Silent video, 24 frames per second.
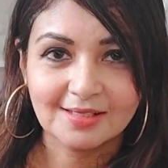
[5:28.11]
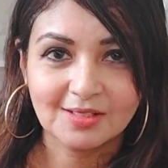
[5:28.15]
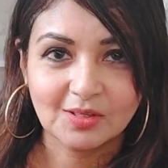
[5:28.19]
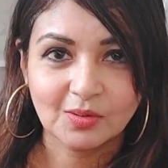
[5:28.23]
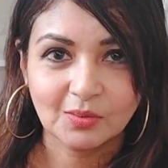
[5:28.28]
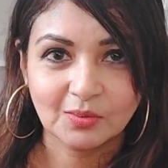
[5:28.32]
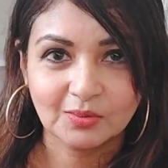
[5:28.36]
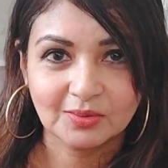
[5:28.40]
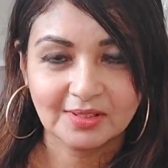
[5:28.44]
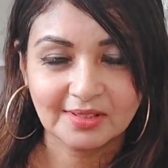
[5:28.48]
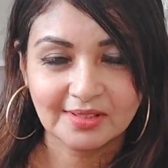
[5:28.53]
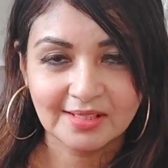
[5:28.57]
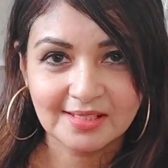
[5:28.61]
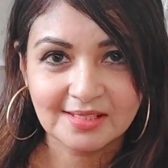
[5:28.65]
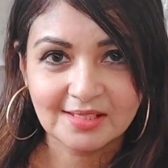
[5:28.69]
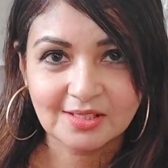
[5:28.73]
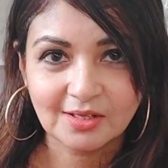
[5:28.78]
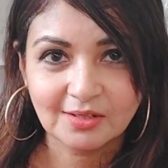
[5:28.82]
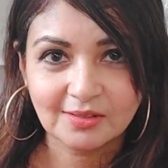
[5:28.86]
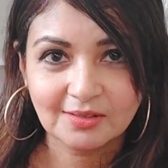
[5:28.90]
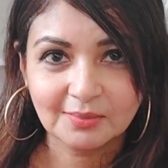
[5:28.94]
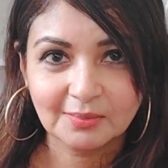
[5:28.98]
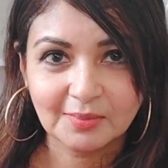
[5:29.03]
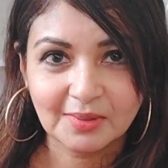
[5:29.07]
So the
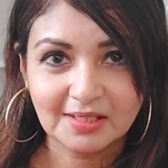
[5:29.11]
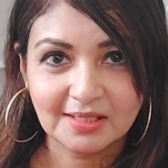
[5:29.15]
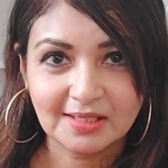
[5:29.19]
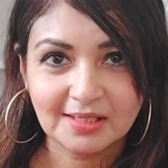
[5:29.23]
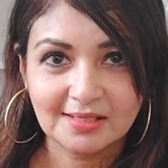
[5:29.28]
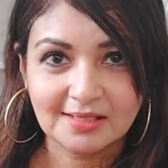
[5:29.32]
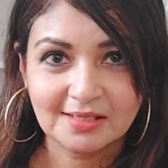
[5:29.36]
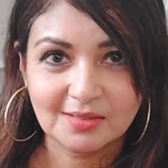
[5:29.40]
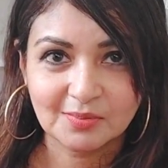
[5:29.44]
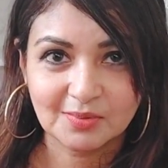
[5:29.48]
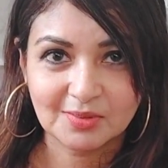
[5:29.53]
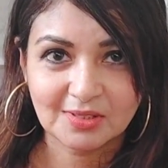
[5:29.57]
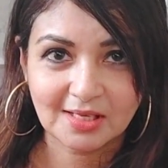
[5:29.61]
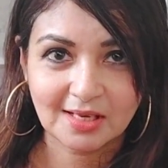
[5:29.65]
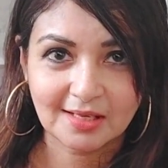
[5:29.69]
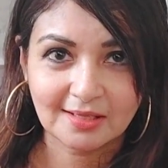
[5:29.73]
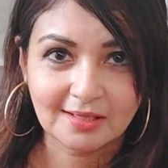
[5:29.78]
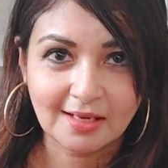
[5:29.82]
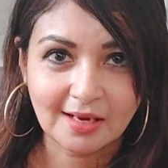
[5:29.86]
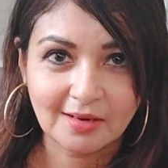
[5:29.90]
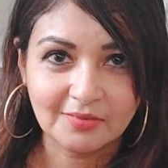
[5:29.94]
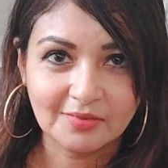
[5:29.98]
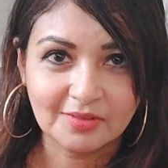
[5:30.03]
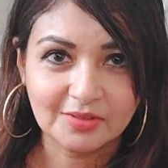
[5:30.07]
rest of the methods which
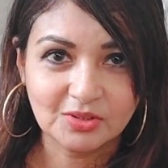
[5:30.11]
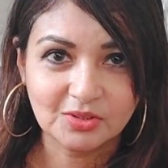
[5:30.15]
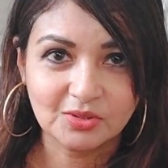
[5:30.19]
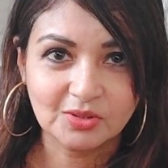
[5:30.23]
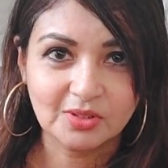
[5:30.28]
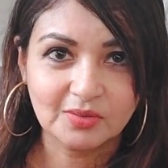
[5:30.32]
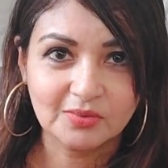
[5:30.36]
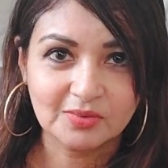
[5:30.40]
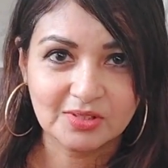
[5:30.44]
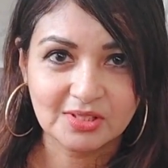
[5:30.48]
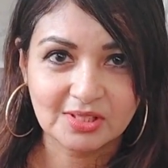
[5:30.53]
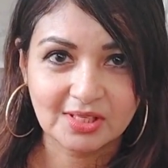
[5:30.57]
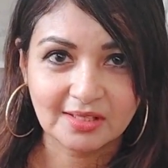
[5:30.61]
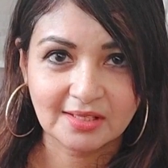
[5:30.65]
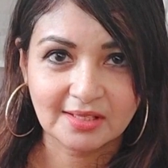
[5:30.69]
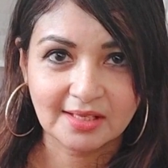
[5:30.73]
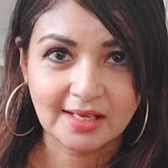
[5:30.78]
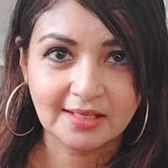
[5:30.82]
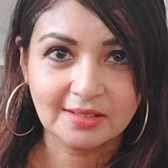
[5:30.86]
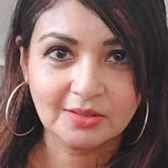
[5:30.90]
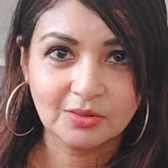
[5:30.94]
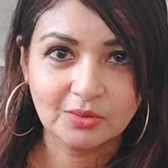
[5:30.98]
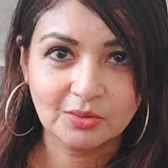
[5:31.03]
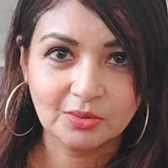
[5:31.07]
I covered today, which are
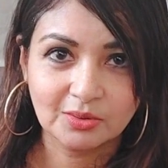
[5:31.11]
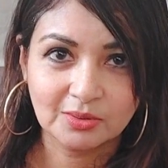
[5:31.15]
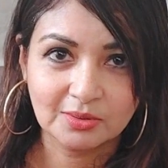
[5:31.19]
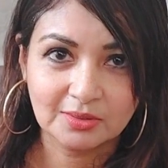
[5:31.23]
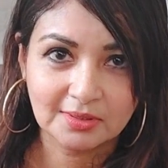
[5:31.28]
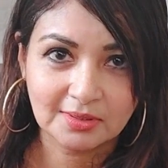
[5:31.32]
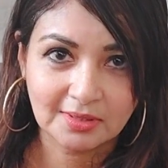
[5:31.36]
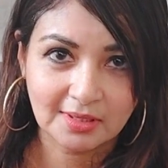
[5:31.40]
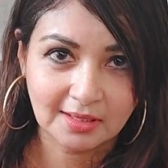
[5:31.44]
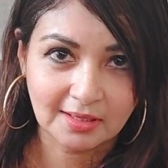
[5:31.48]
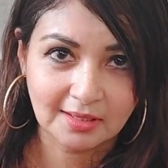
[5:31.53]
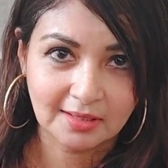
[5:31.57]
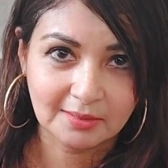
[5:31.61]
nano,